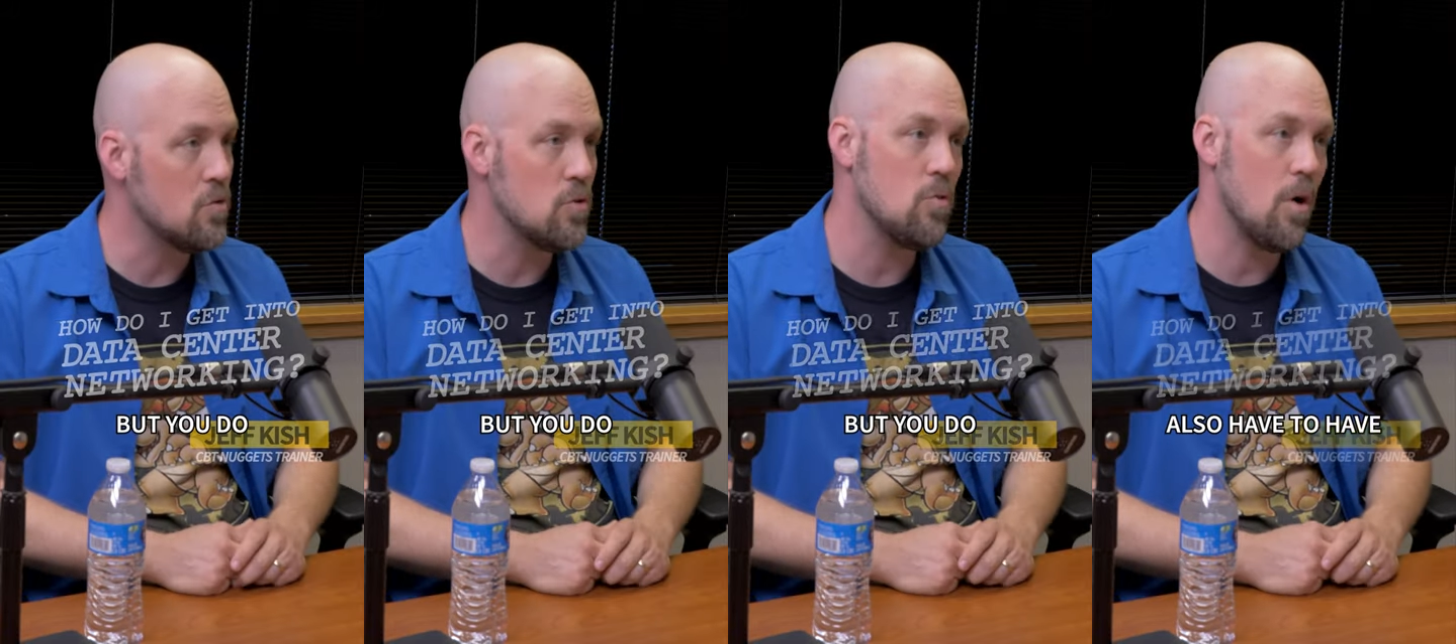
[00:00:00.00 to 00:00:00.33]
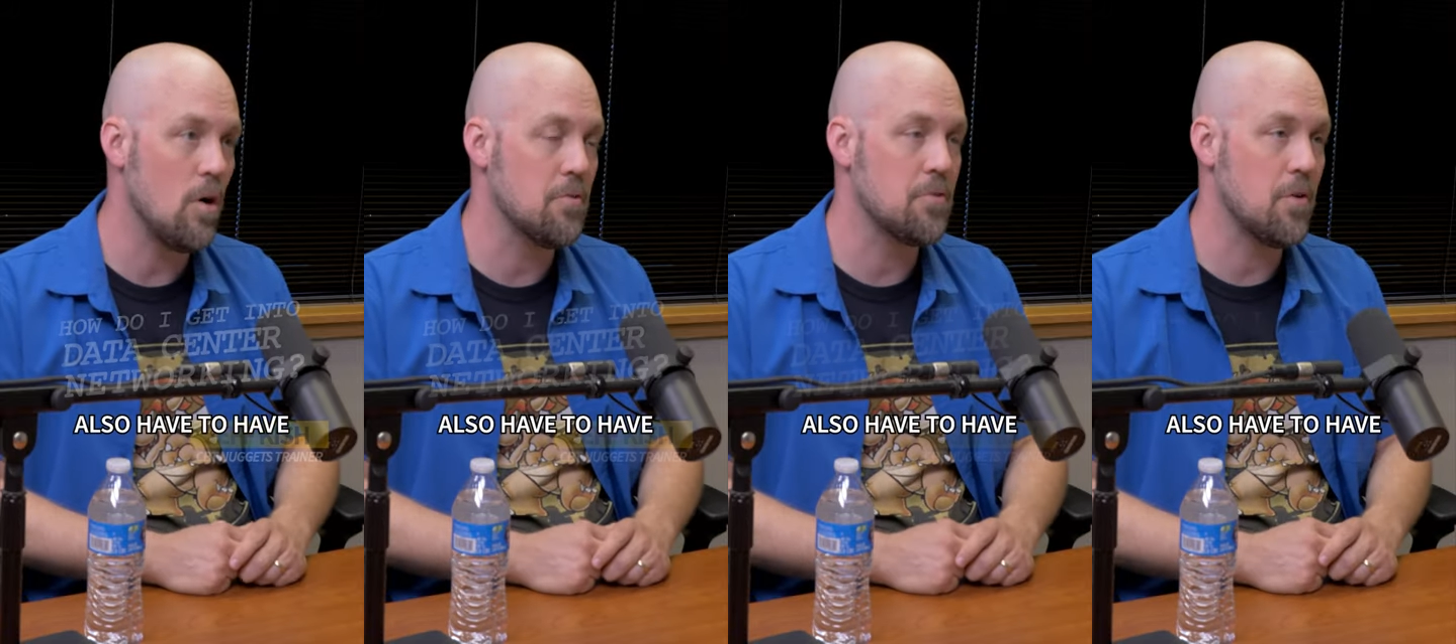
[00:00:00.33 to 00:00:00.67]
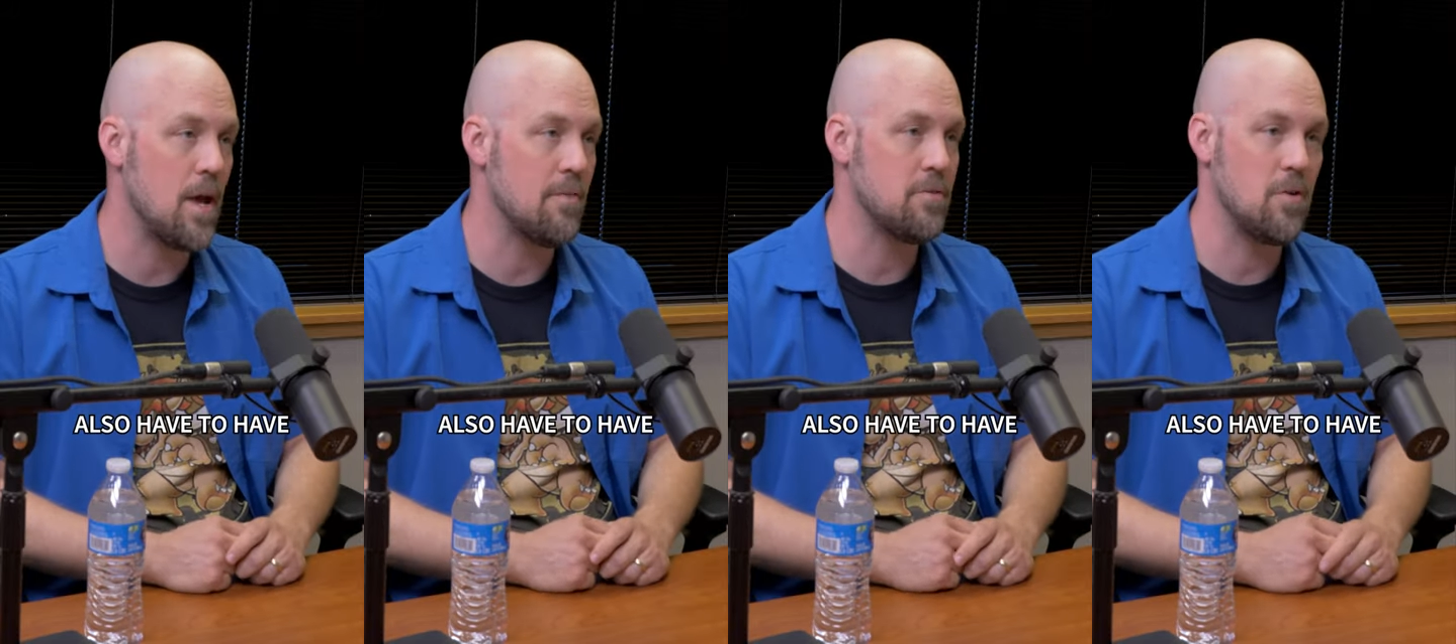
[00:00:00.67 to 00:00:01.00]
do also
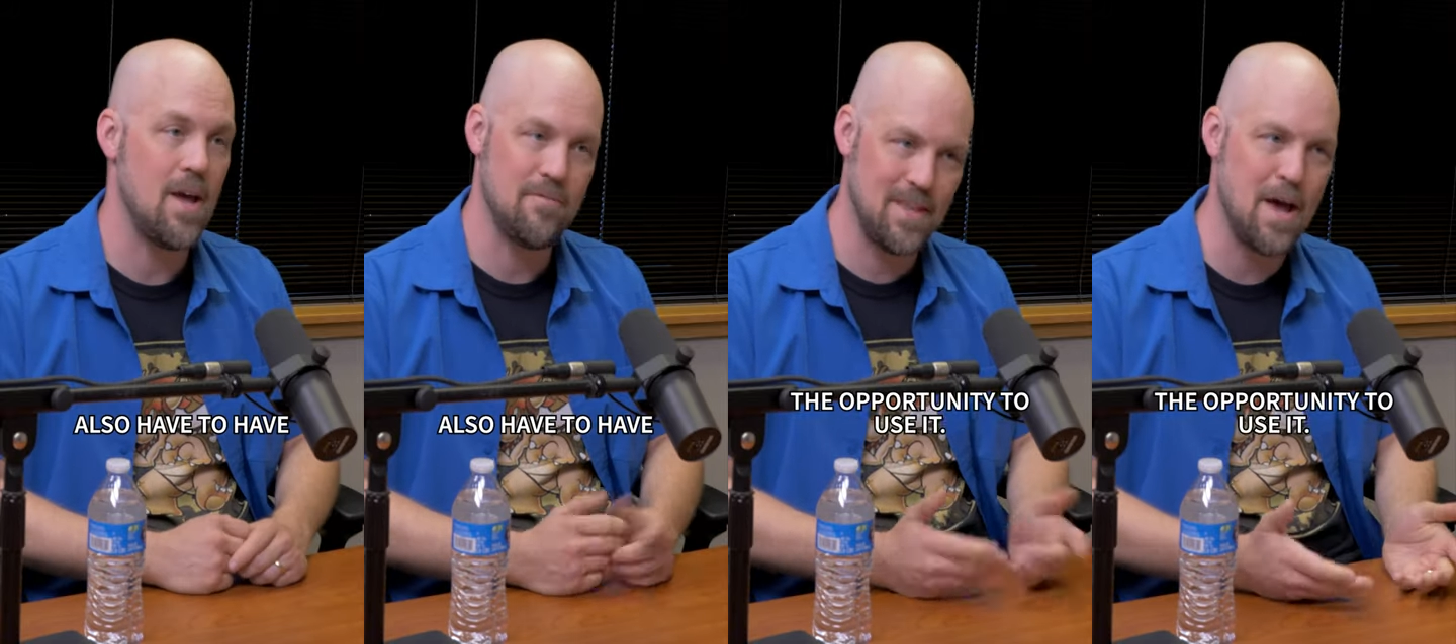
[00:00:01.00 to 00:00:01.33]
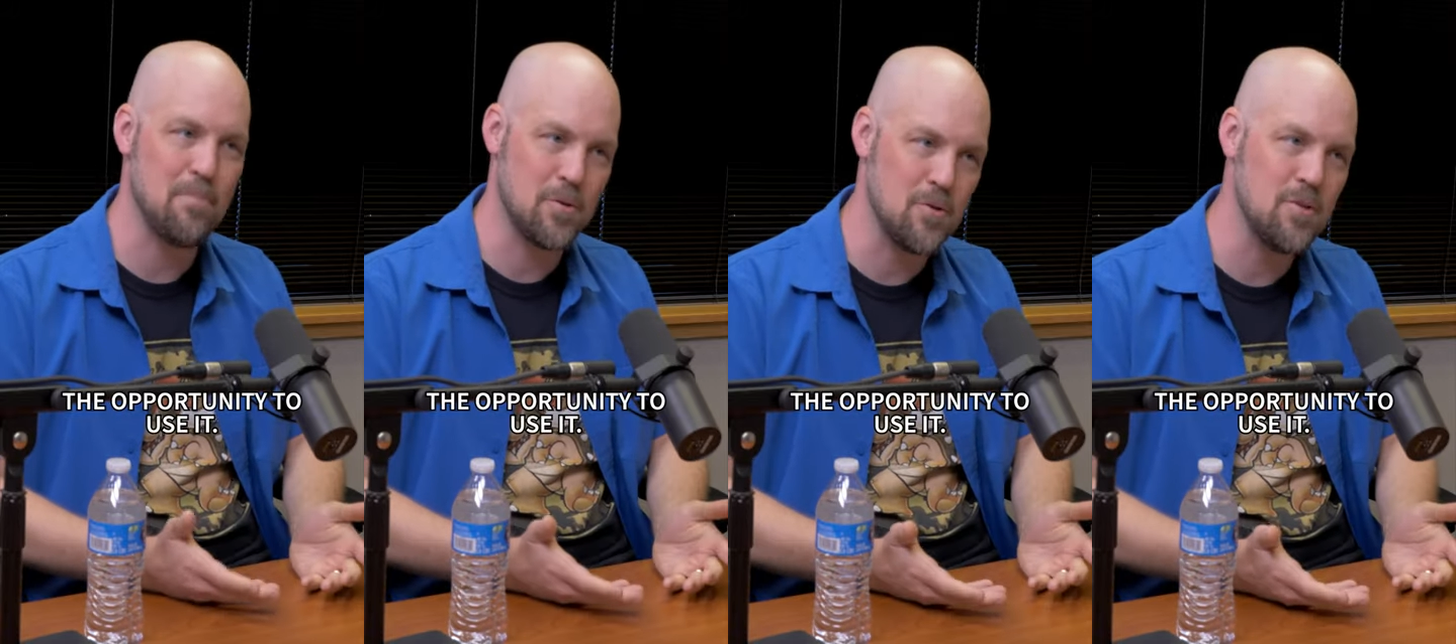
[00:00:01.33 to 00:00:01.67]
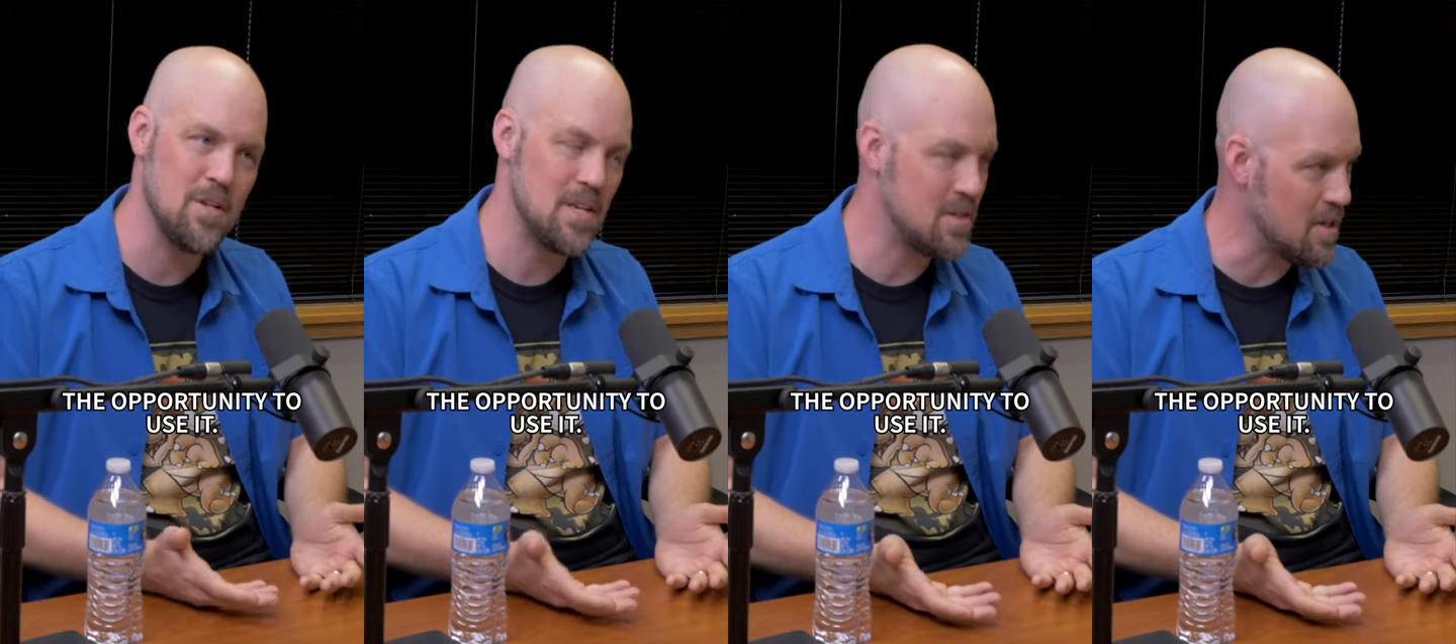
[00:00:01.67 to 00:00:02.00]
have to have the
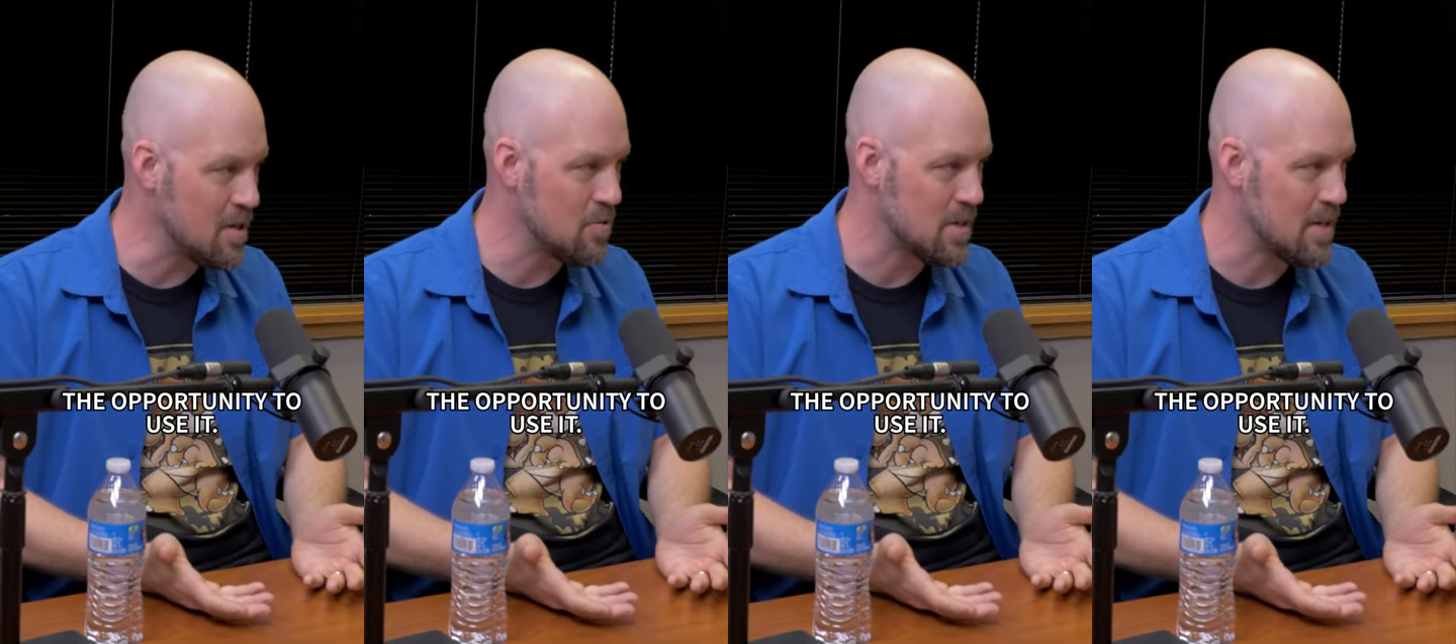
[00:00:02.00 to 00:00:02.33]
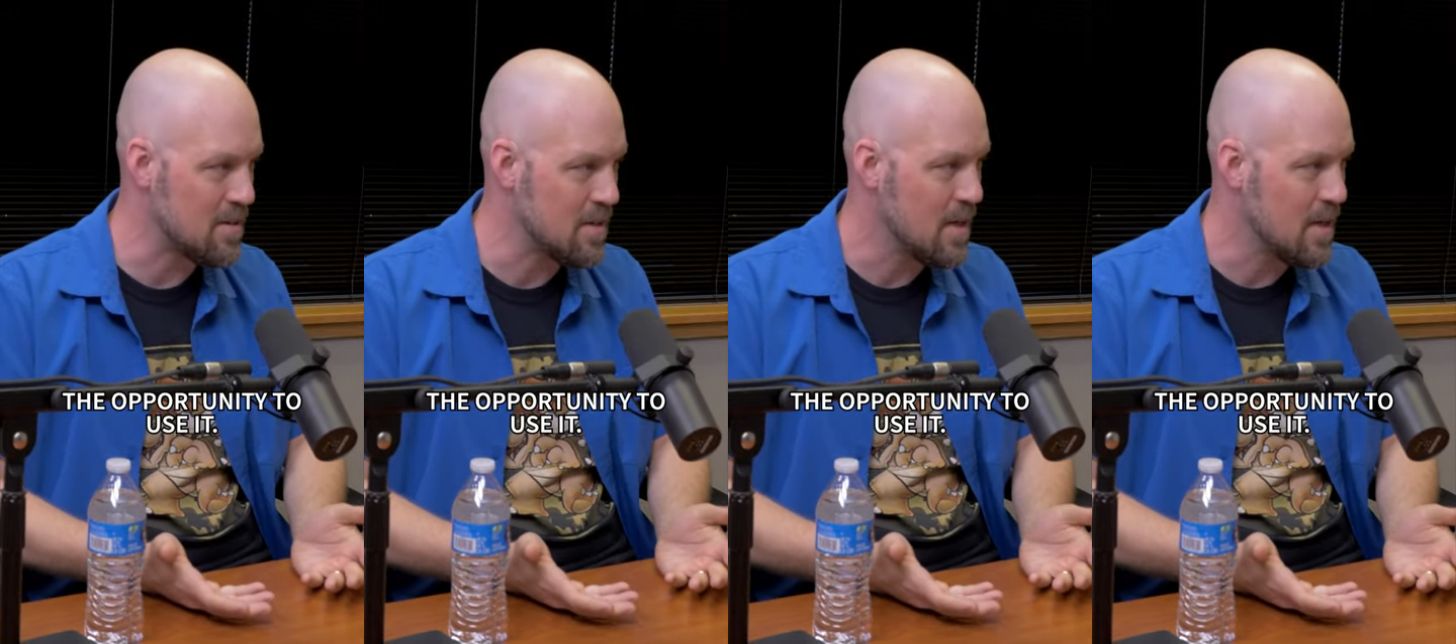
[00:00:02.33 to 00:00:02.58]
opportunity to use it.